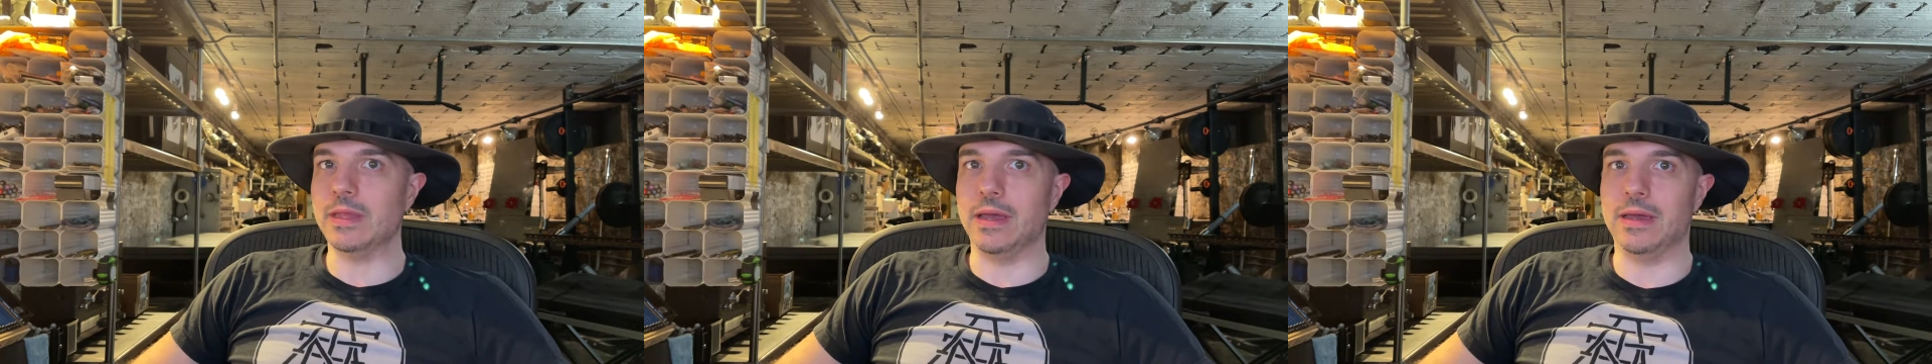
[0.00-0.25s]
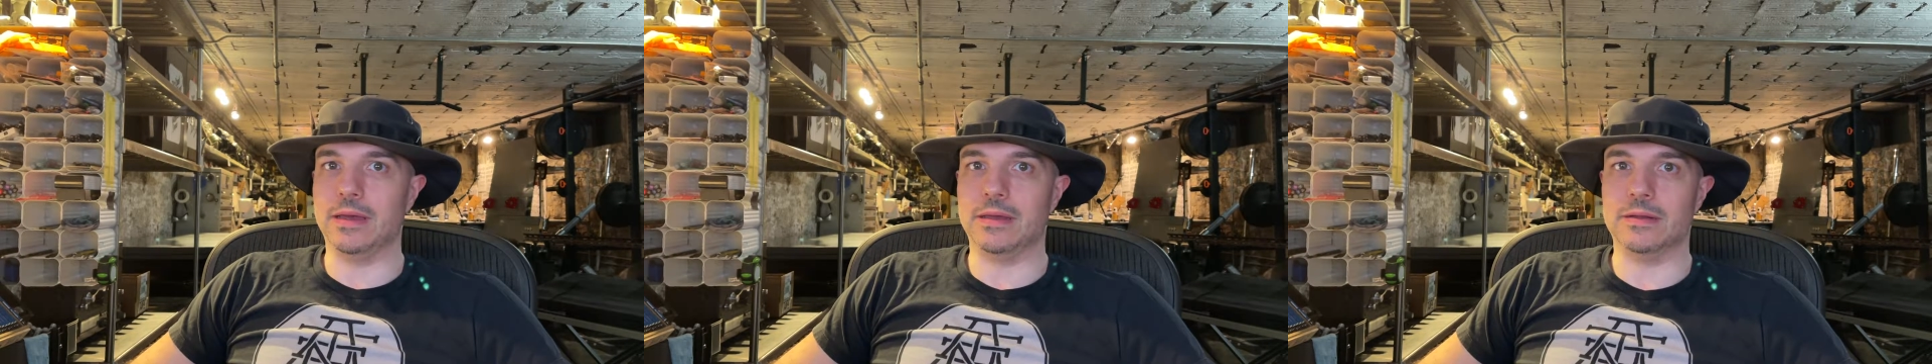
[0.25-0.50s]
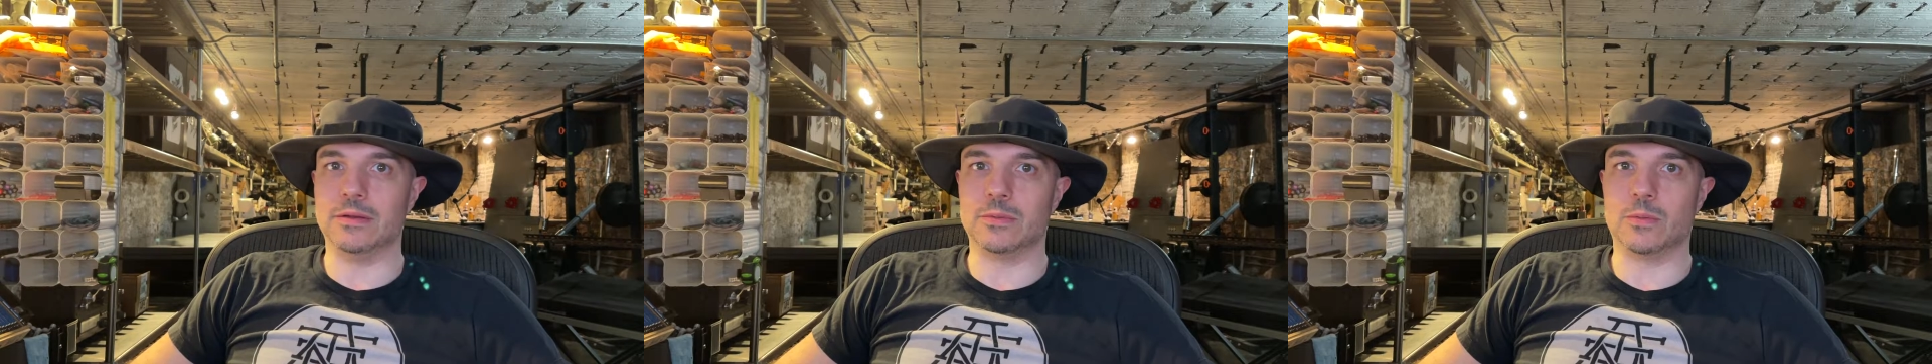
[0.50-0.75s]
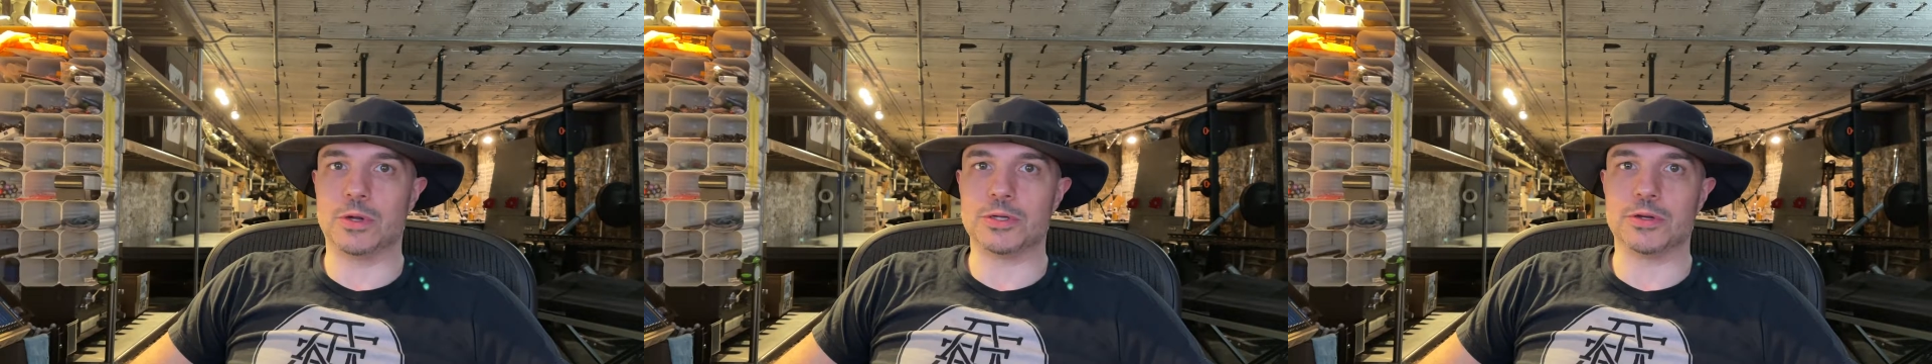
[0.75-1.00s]
And
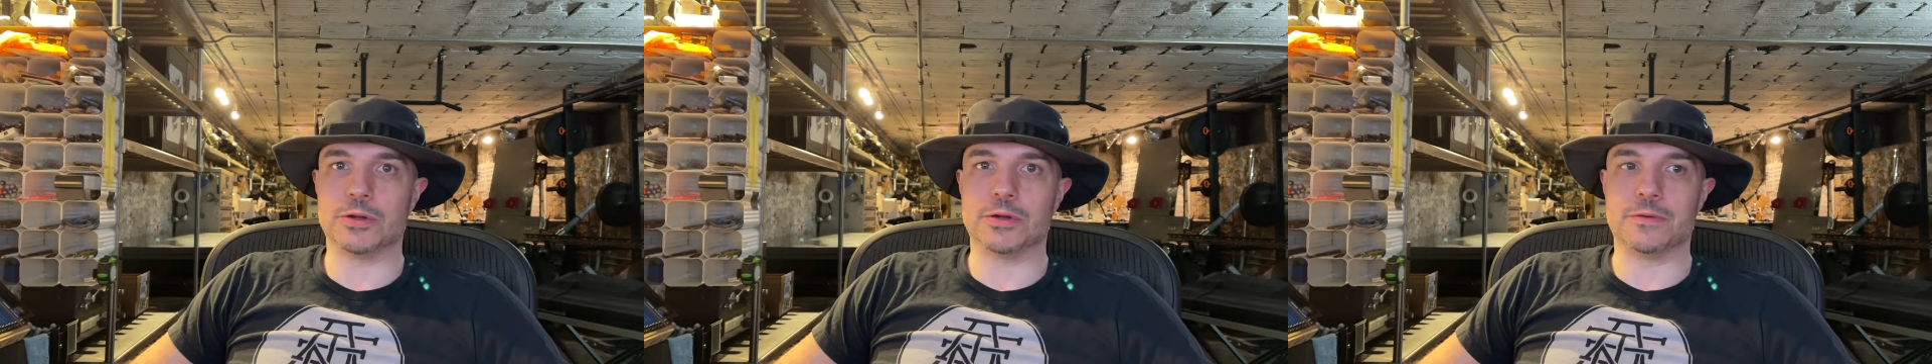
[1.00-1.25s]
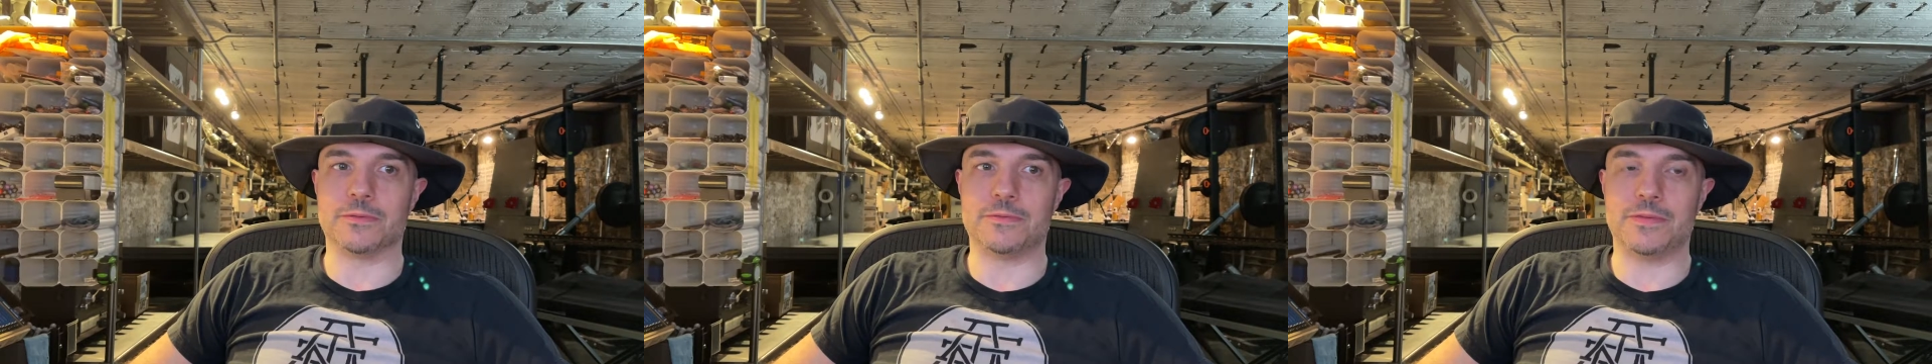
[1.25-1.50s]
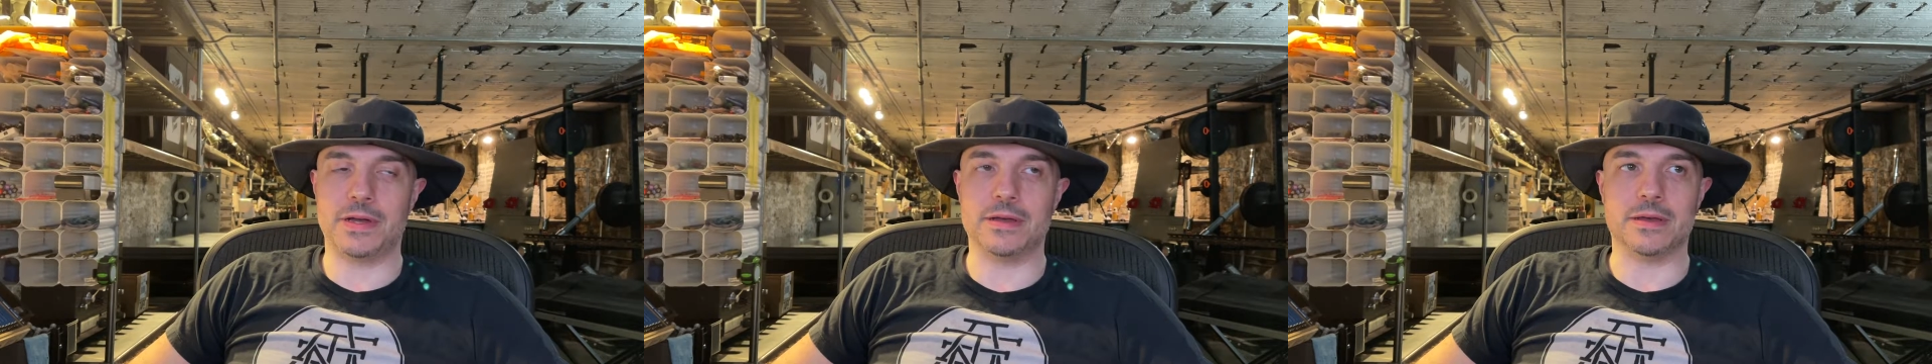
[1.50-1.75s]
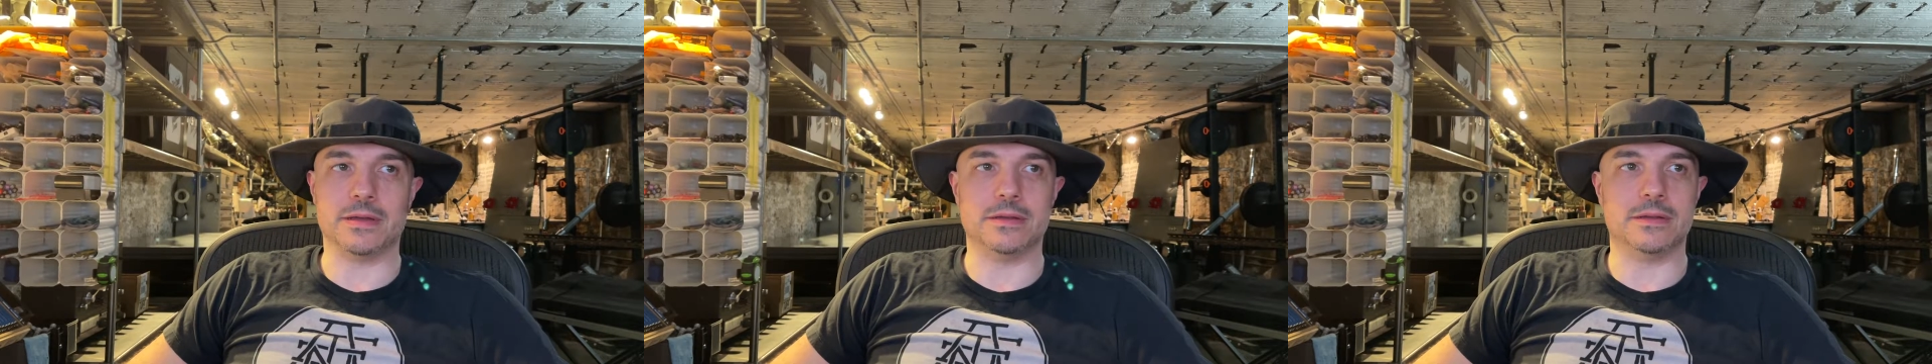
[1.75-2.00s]
what you're going to
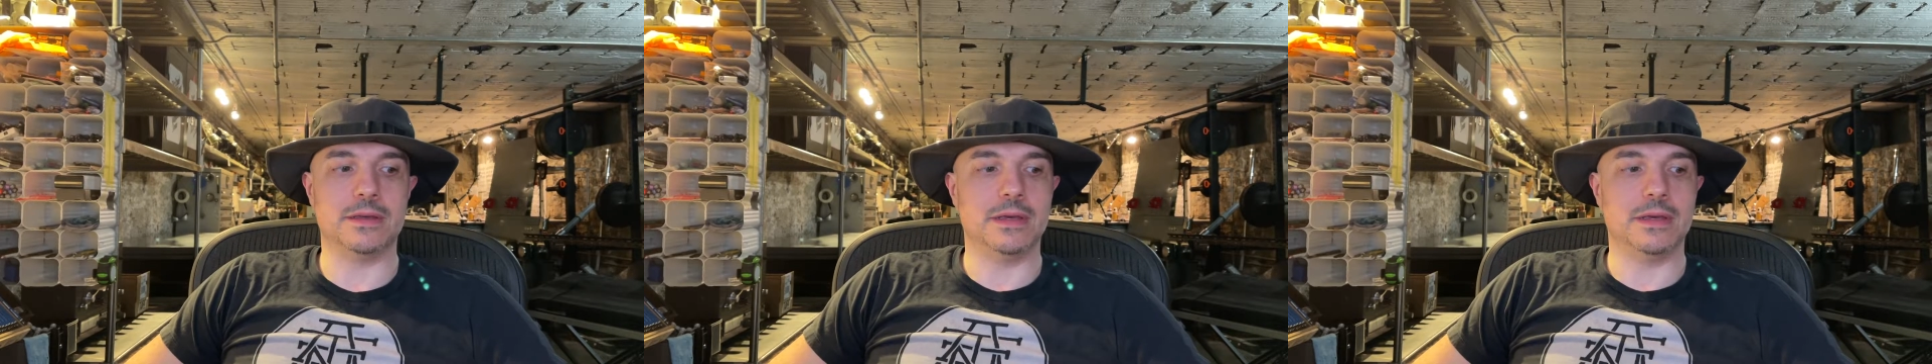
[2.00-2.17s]
find